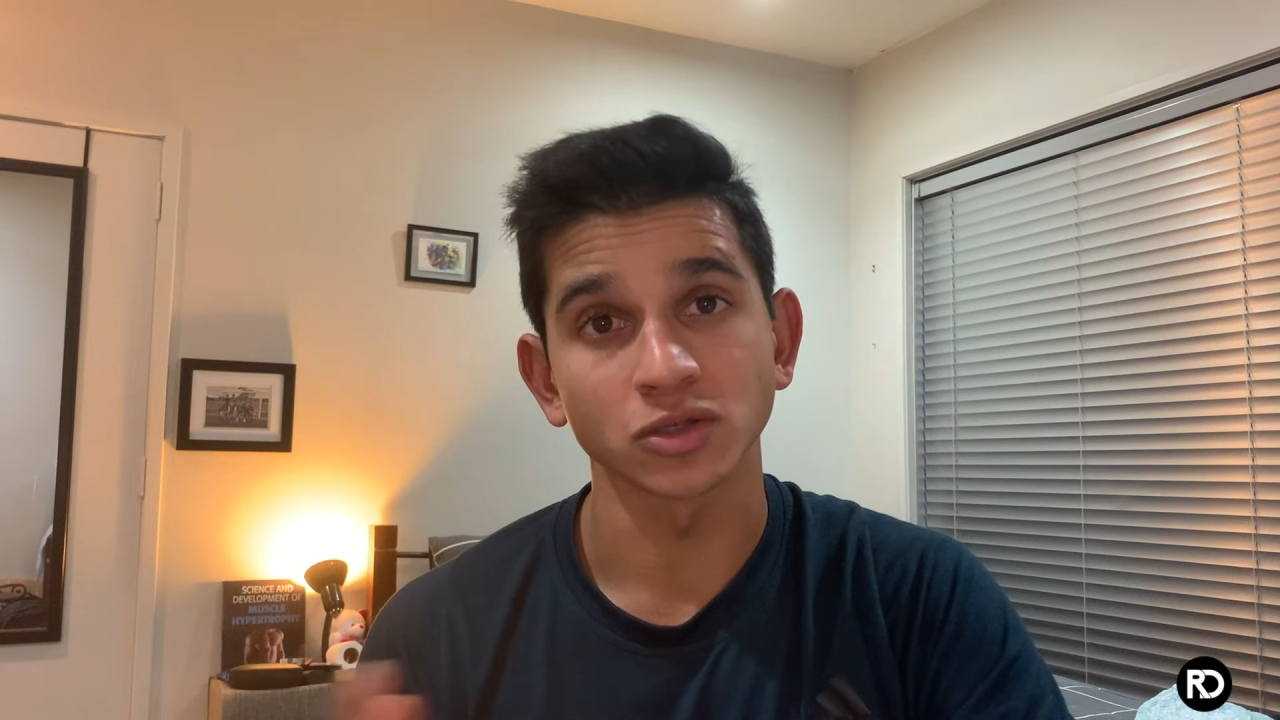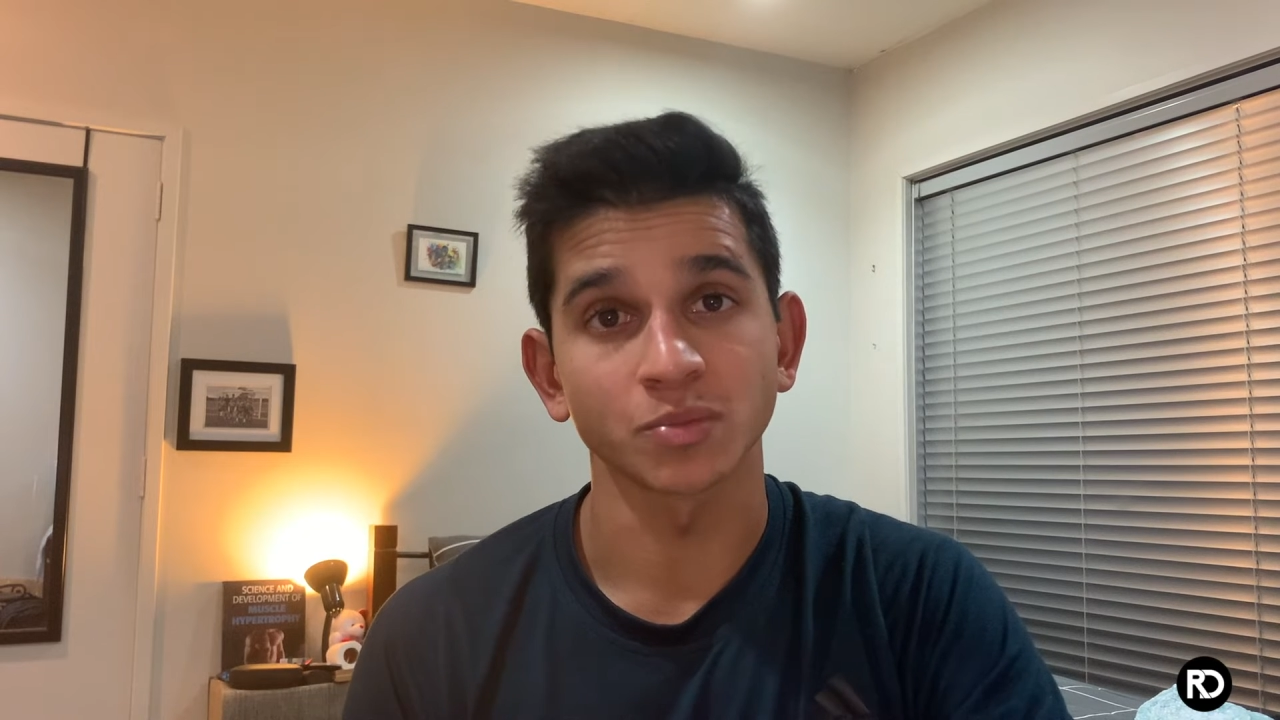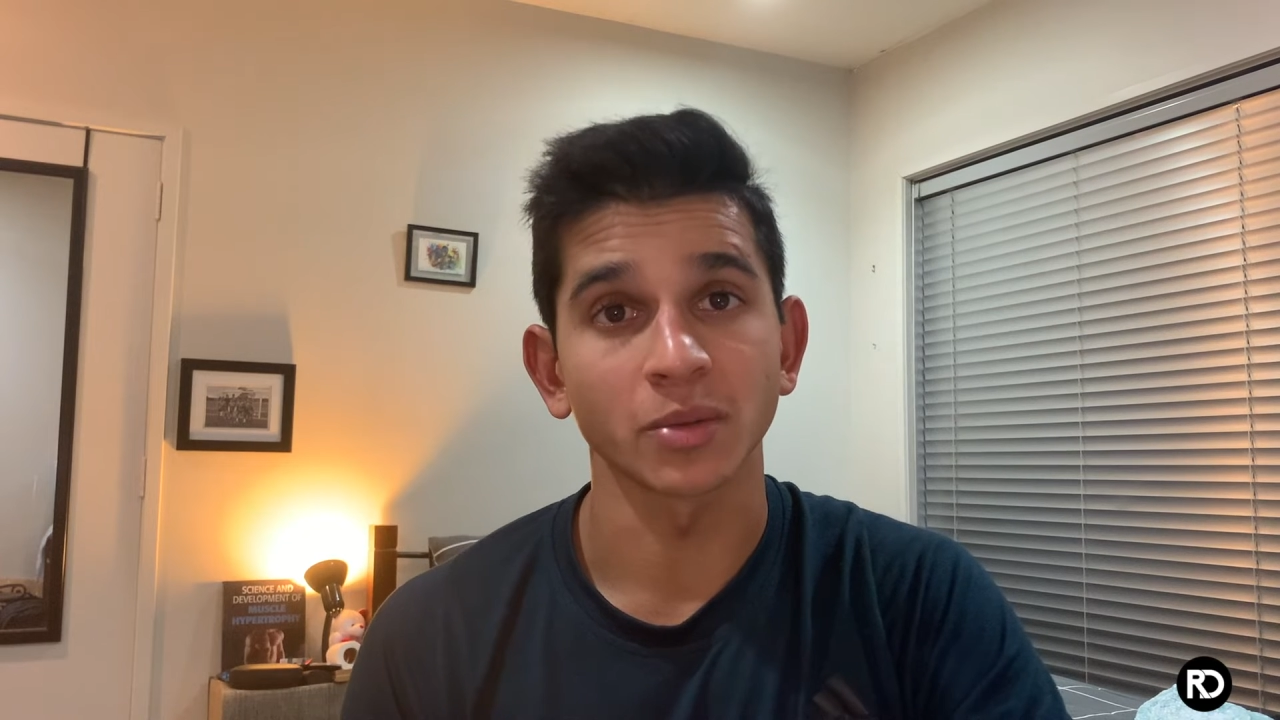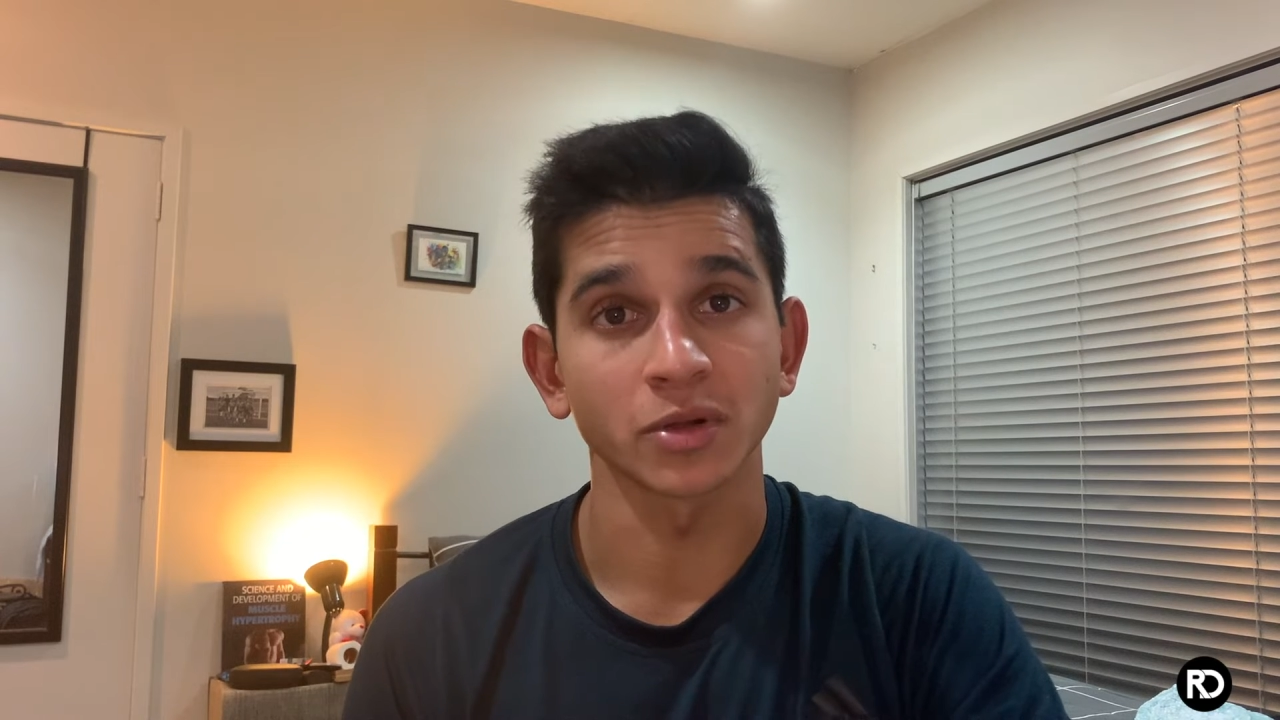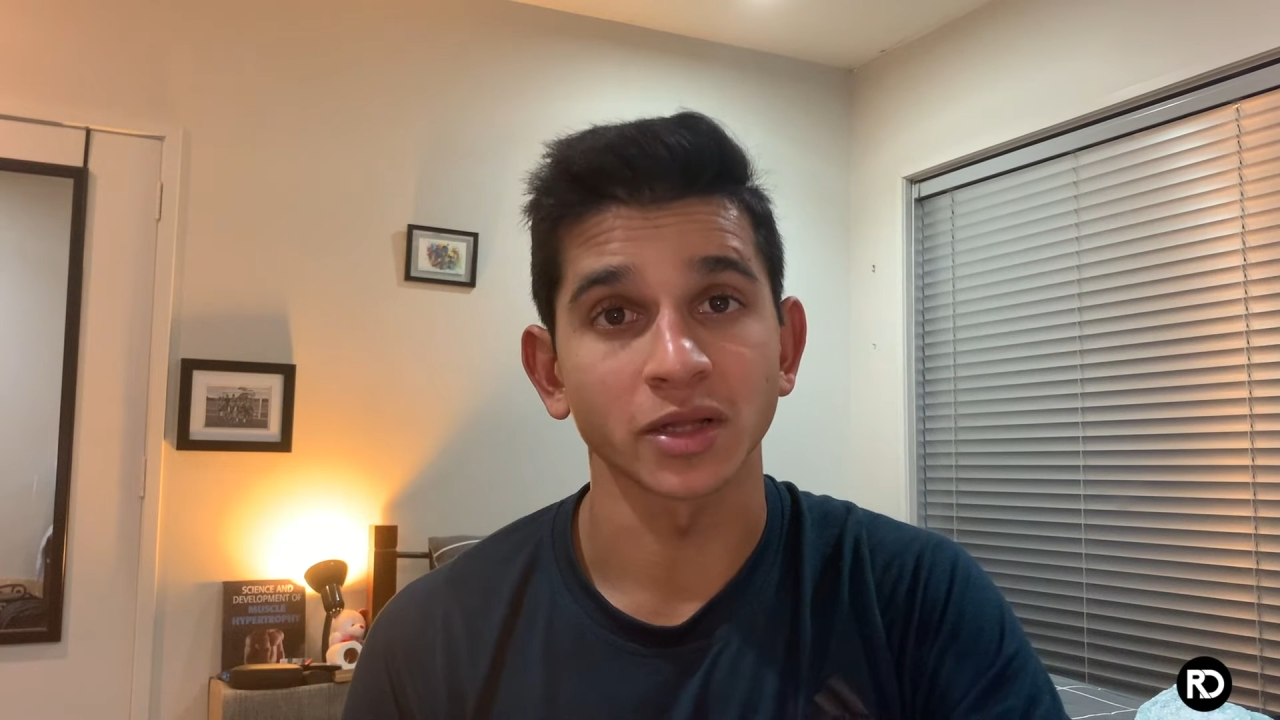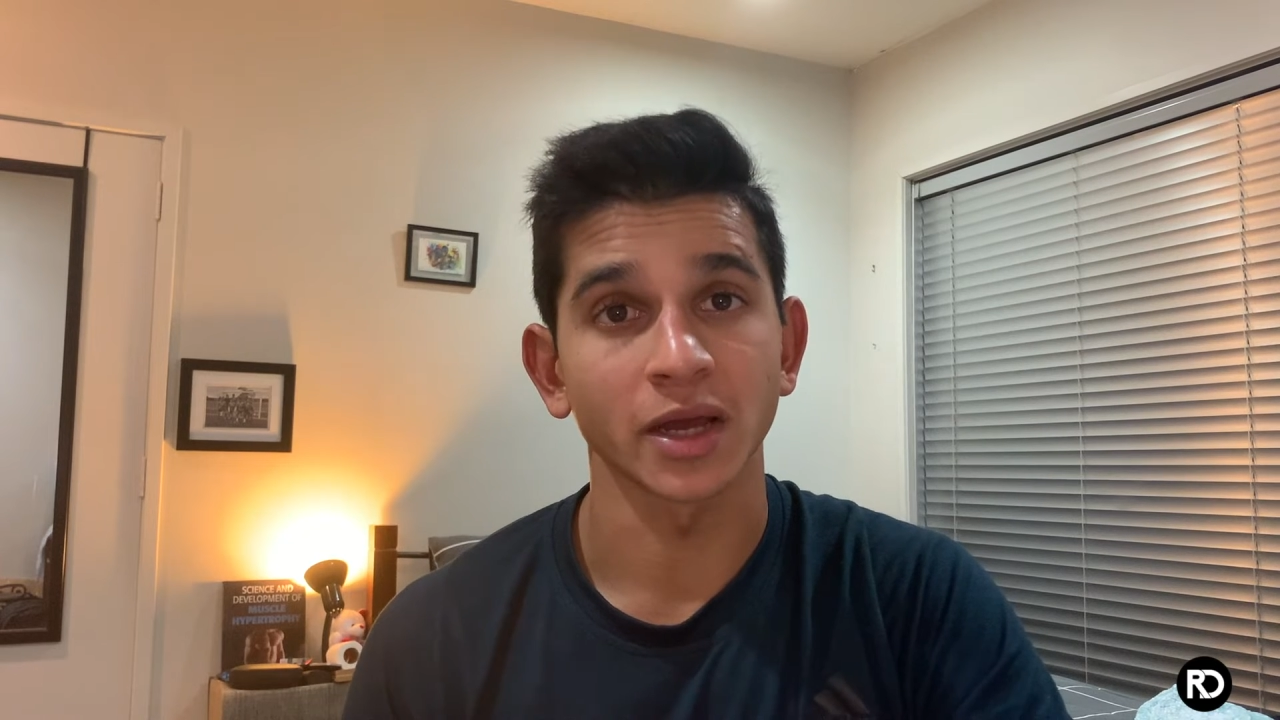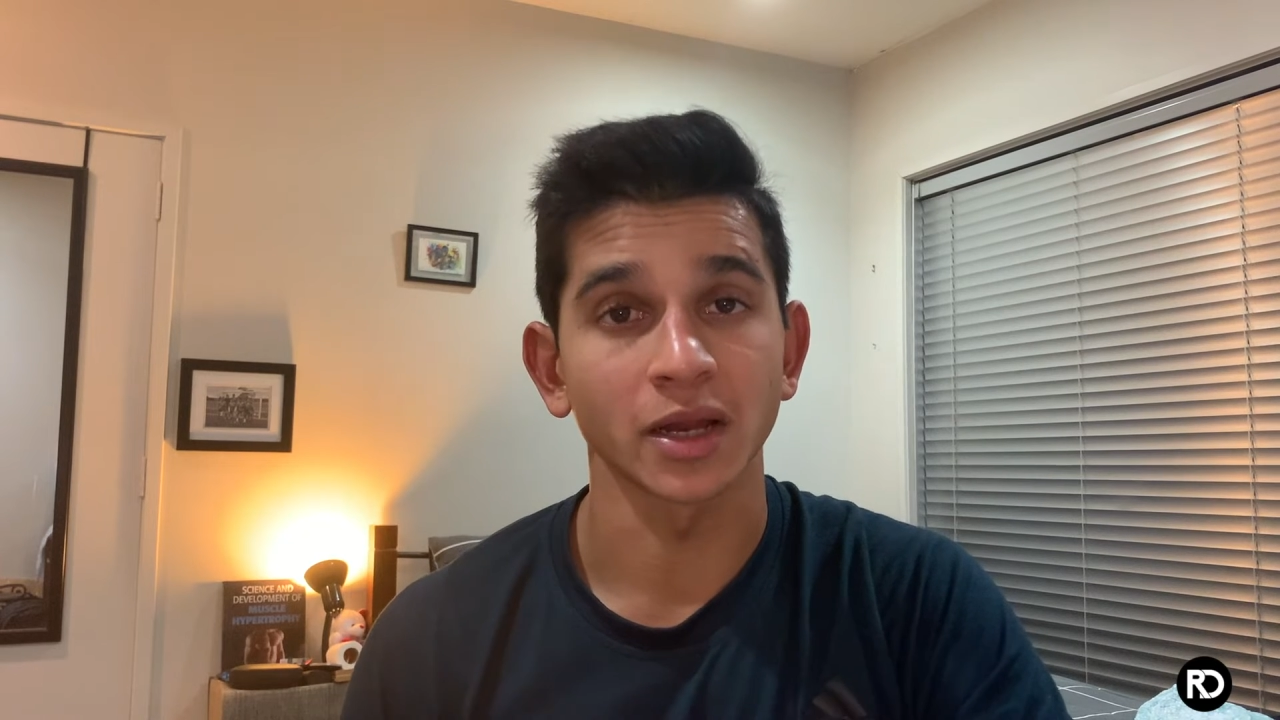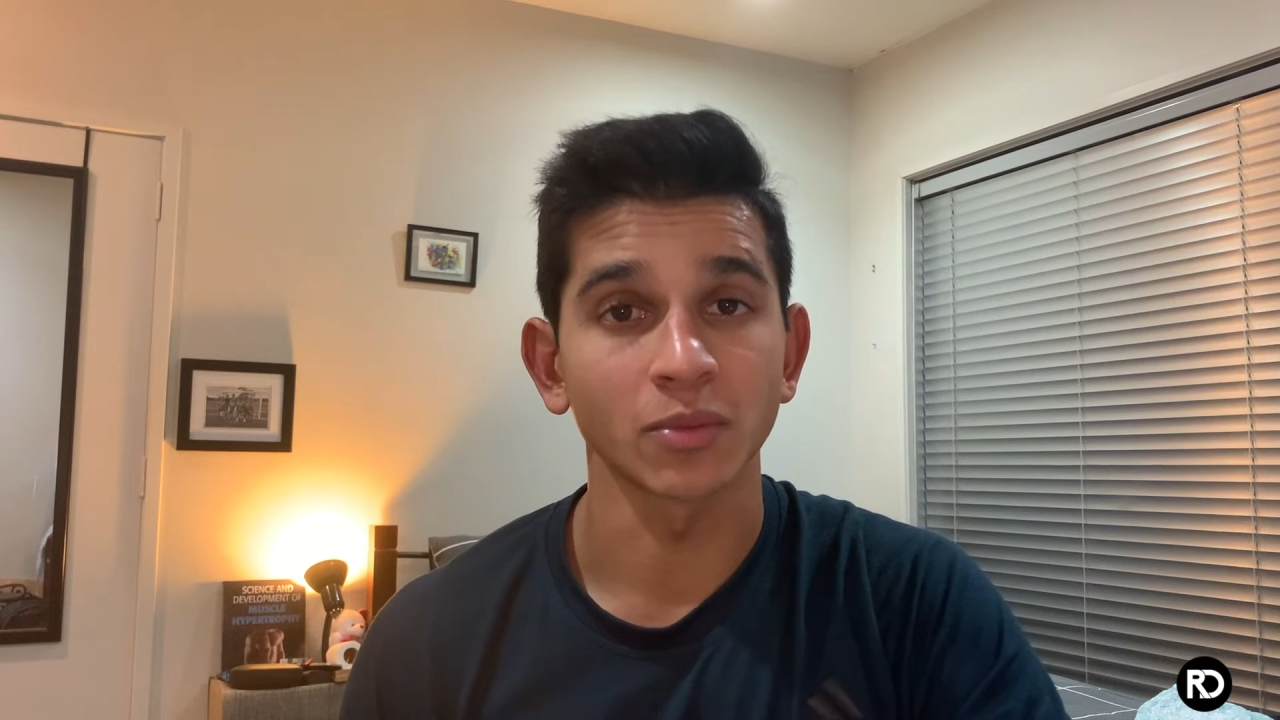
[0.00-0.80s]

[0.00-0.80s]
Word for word: with people that